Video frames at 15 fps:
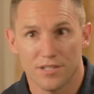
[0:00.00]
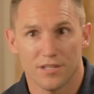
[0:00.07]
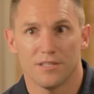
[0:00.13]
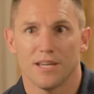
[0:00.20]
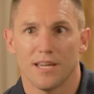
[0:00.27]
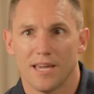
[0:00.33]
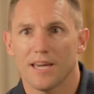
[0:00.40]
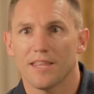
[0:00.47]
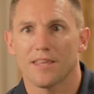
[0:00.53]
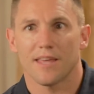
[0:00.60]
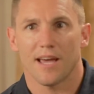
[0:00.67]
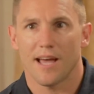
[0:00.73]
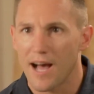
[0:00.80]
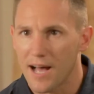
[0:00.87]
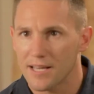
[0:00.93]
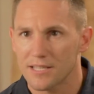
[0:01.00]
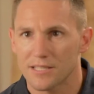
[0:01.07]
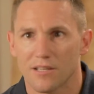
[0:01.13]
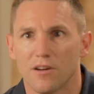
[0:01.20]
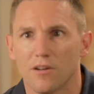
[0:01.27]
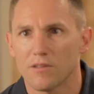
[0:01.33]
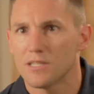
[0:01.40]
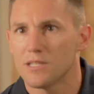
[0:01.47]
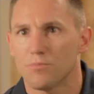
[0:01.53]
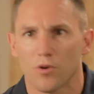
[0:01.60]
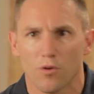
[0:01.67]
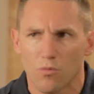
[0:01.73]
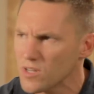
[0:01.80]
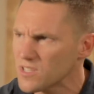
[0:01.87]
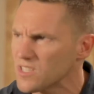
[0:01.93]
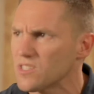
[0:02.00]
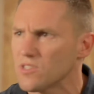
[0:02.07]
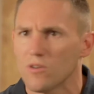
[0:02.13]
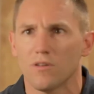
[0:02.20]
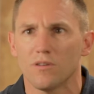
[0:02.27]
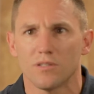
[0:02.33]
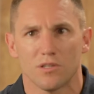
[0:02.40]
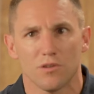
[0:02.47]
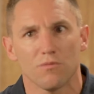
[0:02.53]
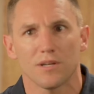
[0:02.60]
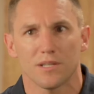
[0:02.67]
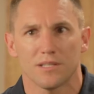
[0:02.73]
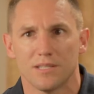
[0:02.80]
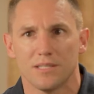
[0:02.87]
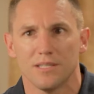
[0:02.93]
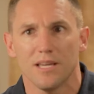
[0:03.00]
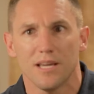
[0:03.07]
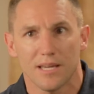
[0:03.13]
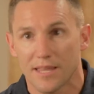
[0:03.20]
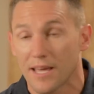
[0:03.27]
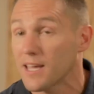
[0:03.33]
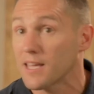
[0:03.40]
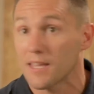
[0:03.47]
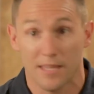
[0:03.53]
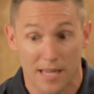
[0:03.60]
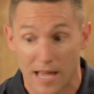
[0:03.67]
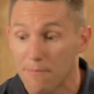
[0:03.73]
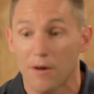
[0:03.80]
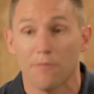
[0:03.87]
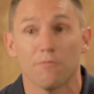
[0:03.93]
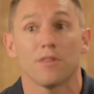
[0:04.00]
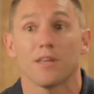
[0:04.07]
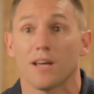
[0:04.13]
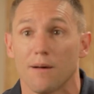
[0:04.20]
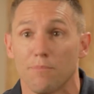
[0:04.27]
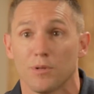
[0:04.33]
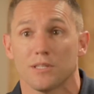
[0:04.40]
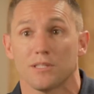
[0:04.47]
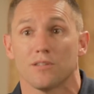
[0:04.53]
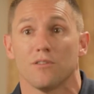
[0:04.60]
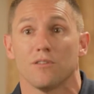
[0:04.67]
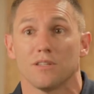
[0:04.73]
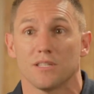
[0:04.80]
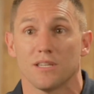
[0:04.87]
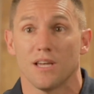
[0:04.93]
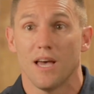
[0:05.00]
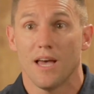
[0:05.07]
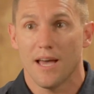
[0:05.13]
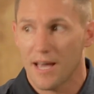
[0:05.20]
and together they asked the Holy Spirit, what songs do you want us to sing? And they came up with a couple of songs.